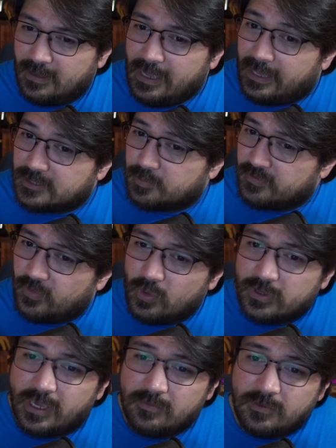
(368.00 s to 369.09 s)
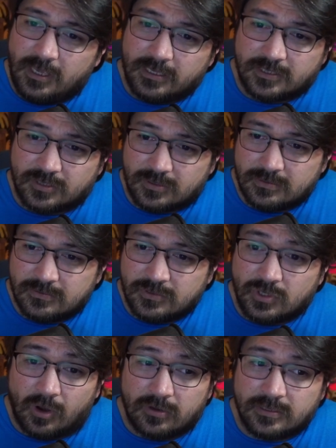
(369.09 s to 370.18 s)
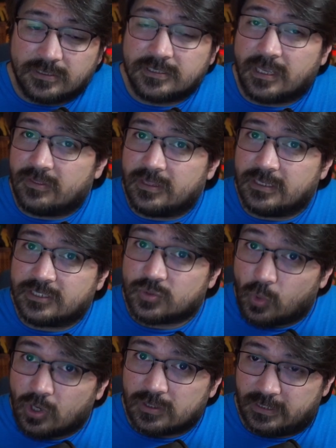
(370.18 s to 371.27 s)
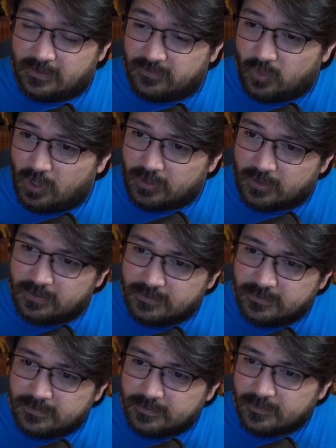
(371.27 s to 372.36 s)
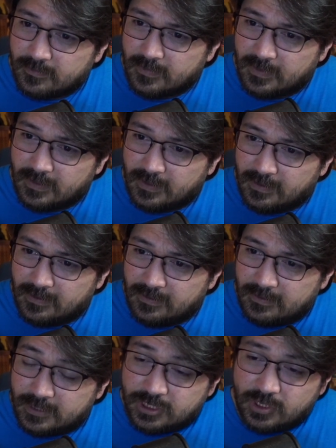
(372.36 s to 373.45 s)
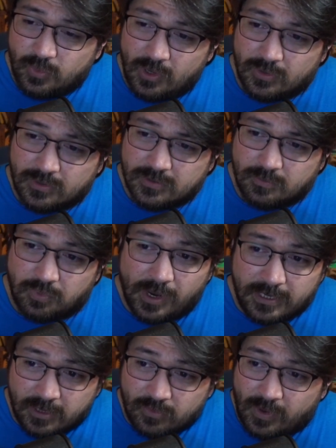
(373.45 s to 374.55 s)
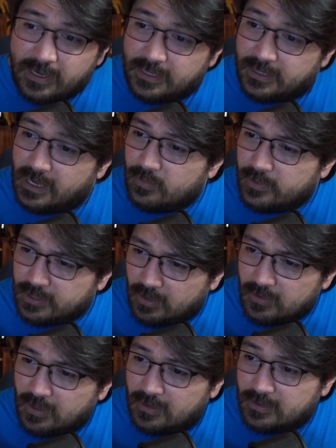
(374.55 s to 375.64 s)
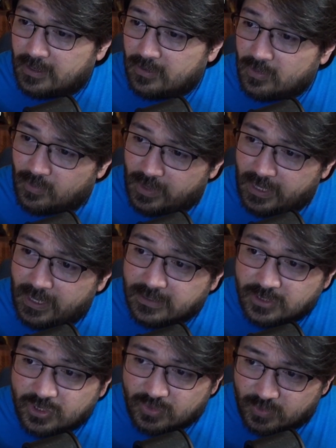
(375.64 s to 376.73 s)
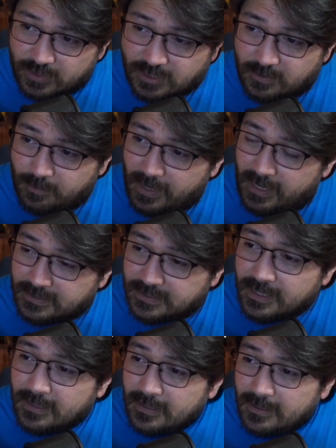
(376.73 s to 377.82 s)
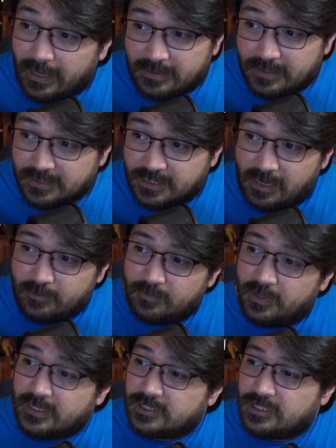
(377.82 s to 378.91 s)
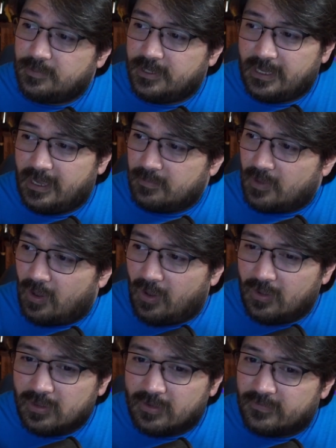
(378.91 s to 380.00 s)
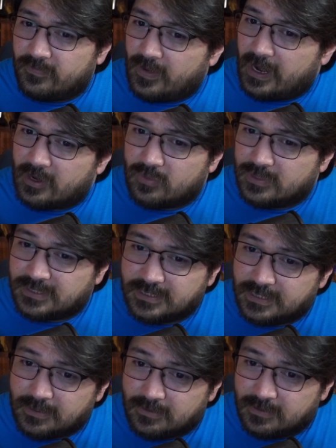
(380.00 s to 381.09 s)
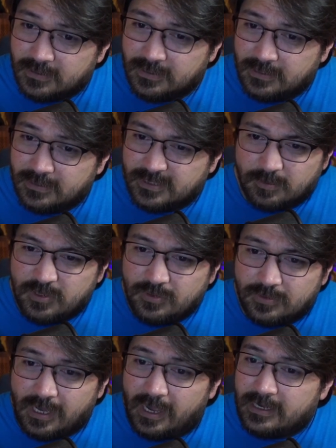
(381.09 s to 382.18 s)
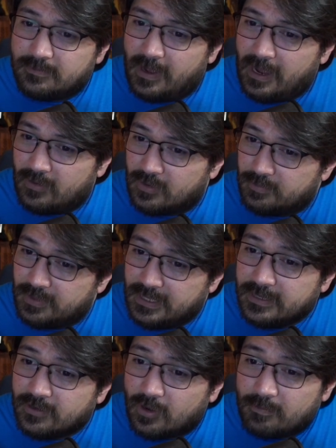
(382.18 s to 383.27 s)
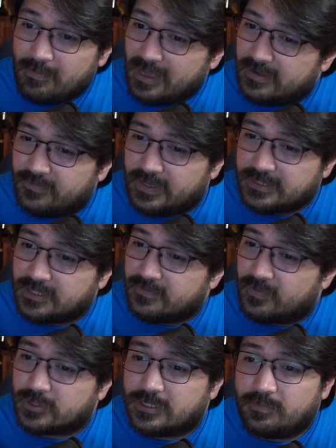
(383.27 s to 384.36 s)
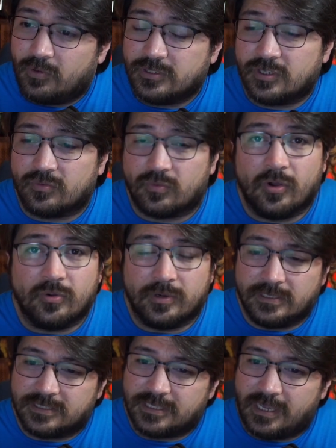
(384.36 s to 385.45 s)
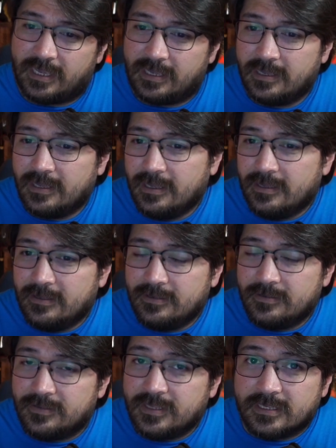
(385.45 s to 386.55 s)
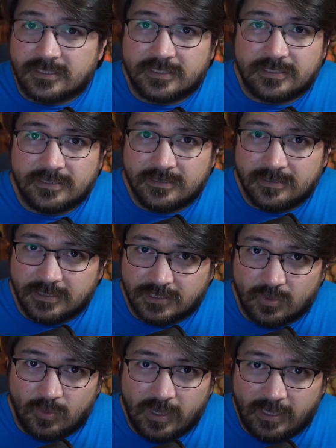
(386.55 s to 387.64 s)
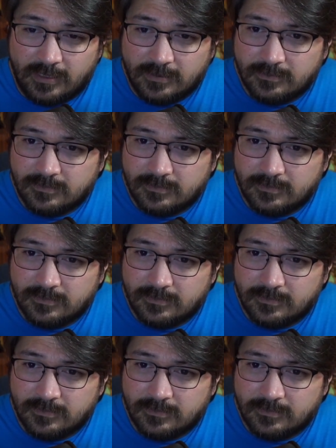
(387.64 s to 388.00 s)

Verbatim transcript: As before came the answer, darkness and the swirling of water. Then she woke, bright and radiant, and we go on our way and soon reach the pass. At this time and place she became all on fire with zeal. Some new guiding power be in her manifested, for she point to the road and say, "This is the way."